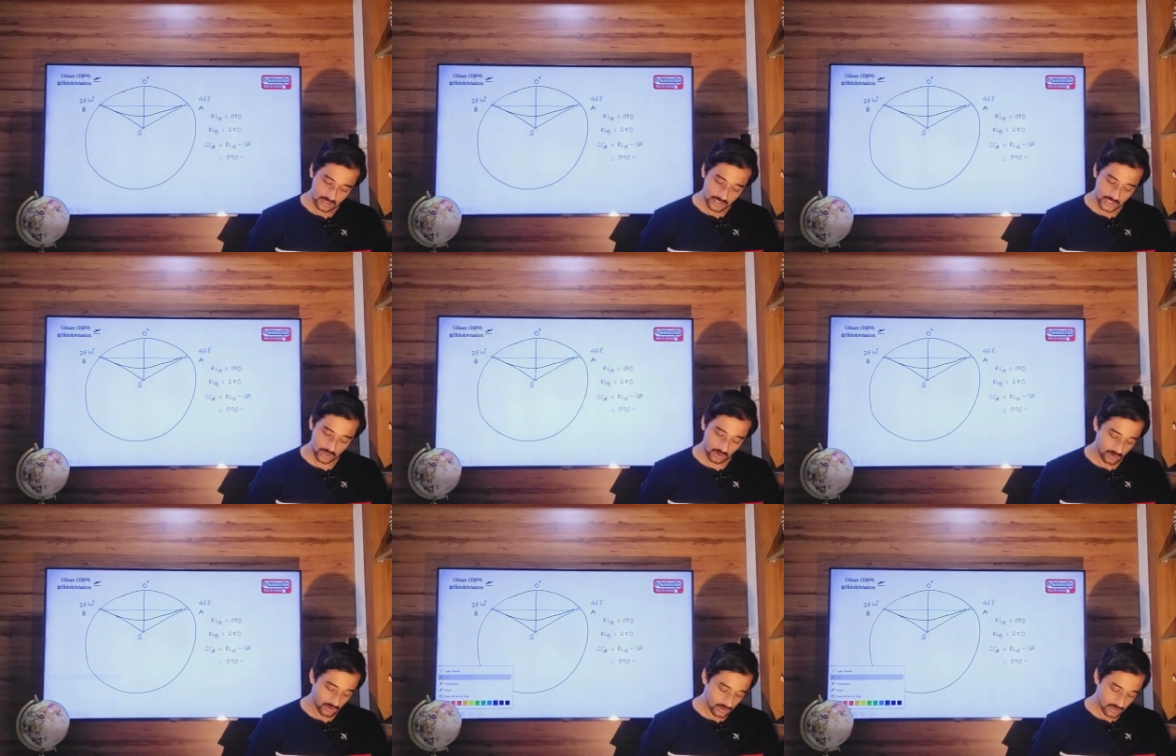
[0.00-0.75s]
So
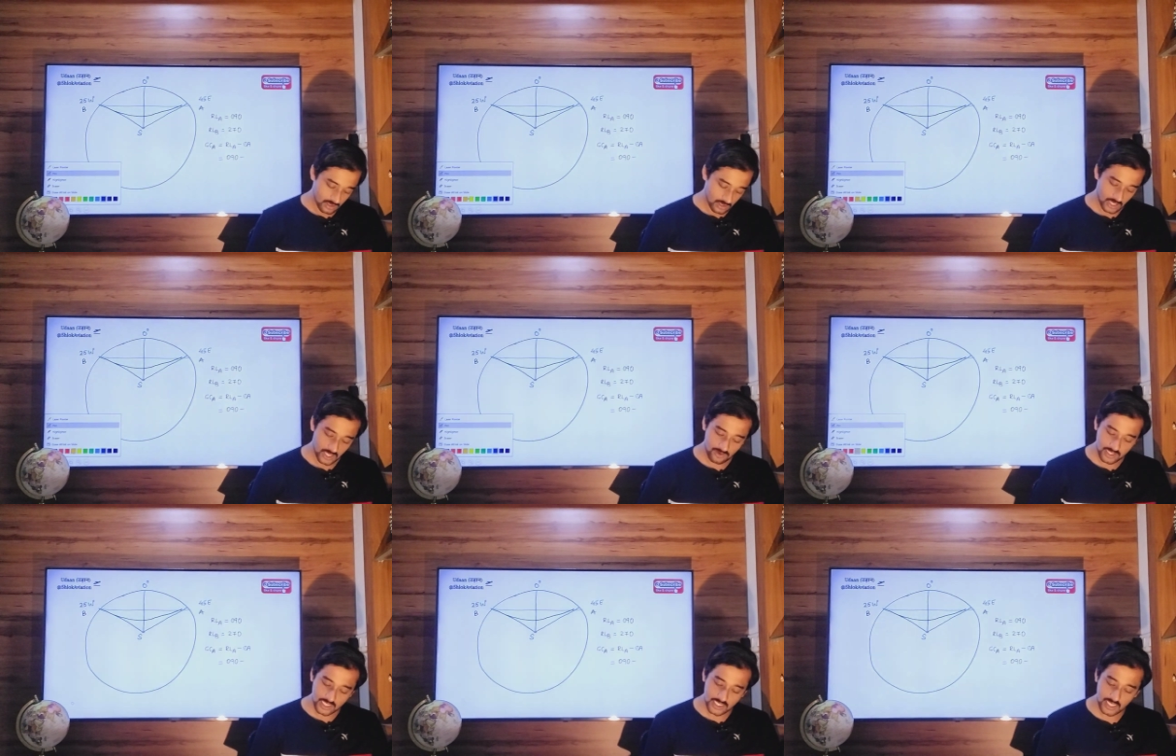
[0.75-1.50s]

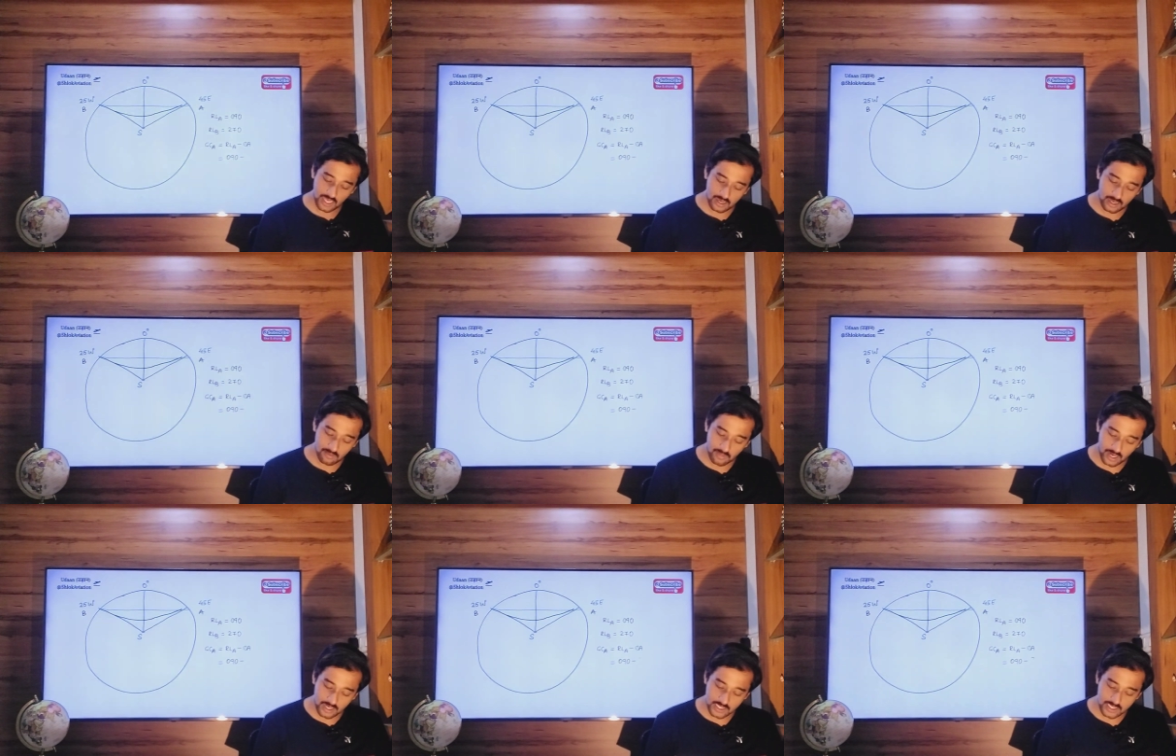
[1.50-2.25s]
convergency angle
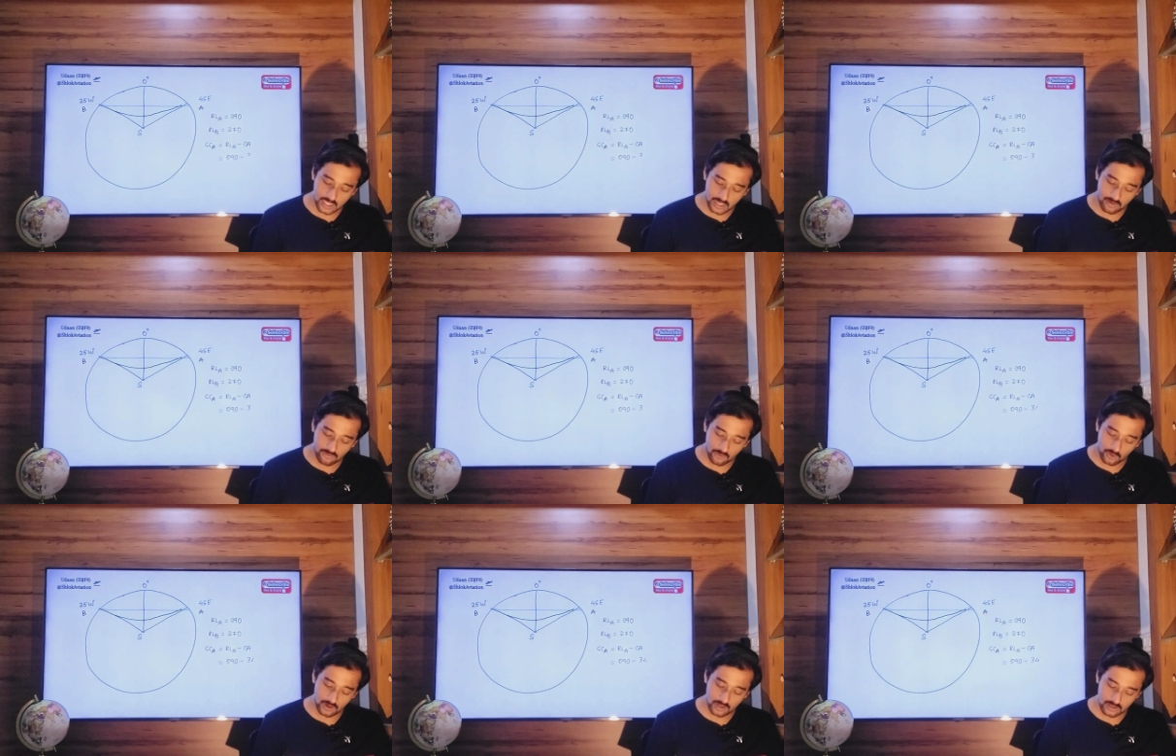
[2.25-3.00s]
minus
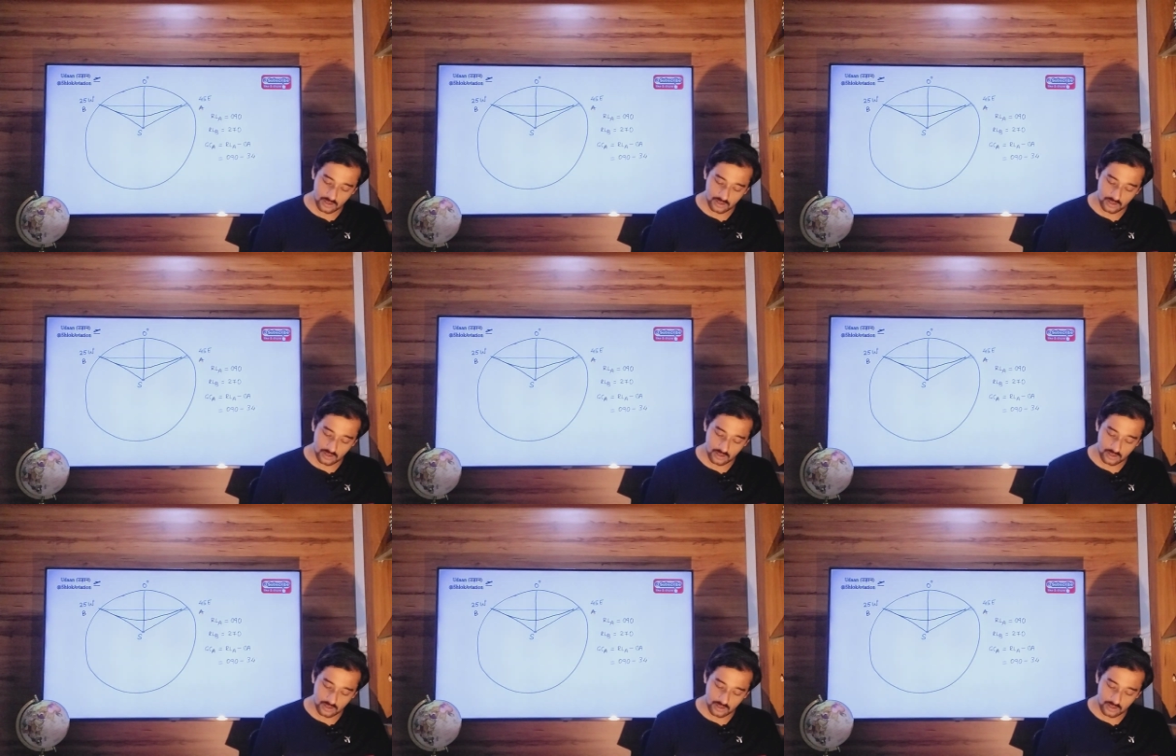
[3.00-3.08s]
34.